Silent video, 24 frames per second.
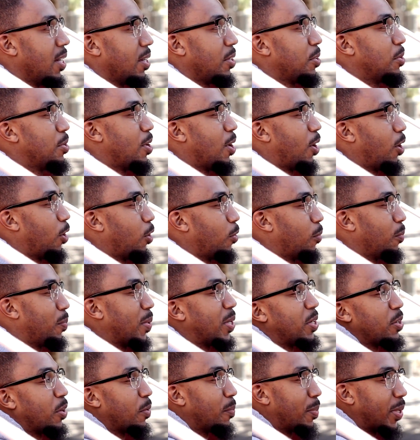you know,
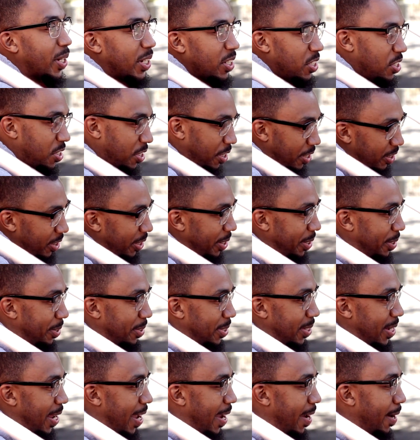be your biggest
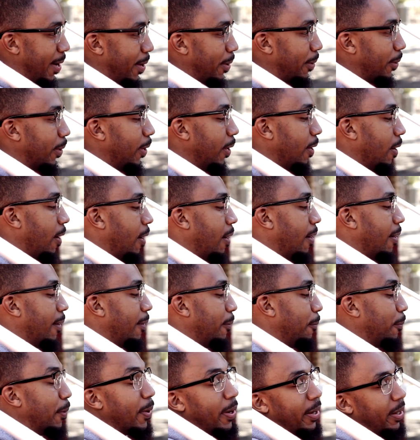cheerleaders now
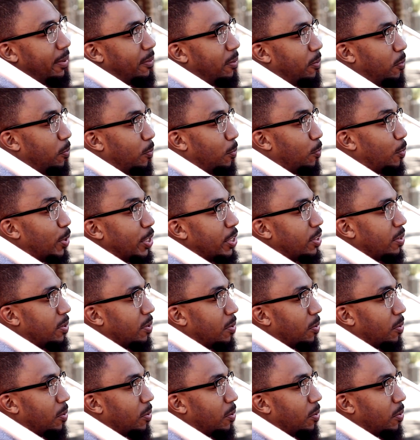when we